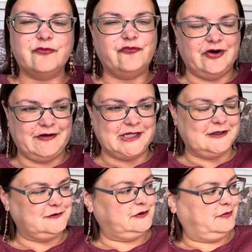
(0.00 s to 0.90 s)
Very
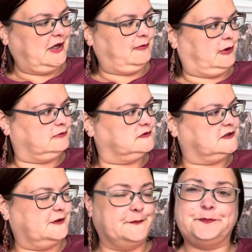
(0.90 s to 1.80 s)
close with my mum,
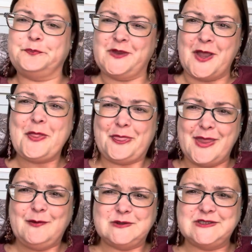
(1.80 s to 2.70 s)
so
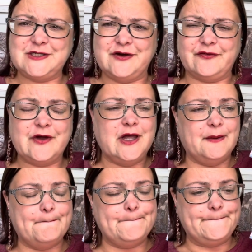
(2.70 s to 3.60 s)
that was tough.
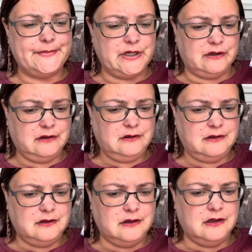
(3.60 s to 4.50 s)
But
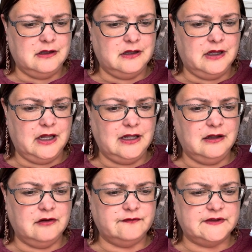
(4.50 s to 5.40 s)
I
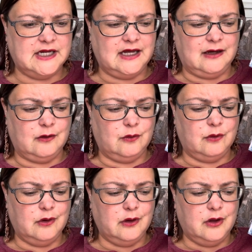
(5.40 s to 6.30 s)
loved how
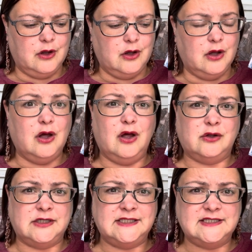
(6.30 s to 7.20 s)

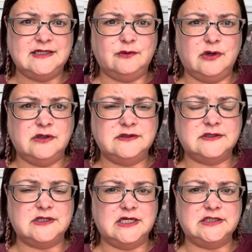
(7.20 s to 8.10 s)
honest it
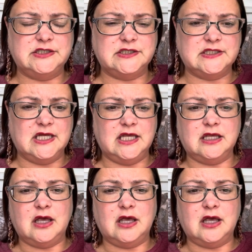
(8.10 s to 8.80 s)
was and just like